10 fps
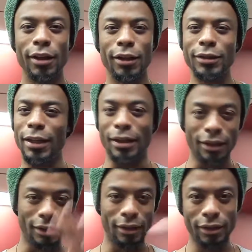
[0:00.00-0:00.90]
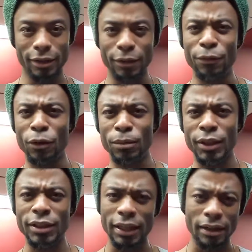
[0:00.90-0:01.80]
It's like a, you feel me?
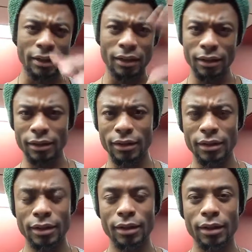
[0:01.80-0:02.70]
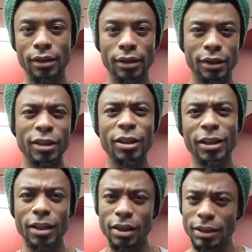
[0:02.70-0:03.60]
It's like a,
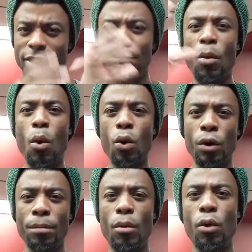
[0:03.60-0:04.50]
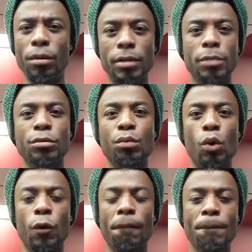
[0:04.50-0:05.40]
it's more and more, it becomes
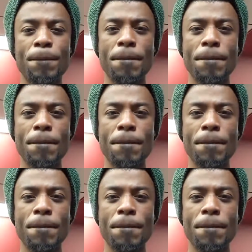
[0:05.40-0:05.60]
more.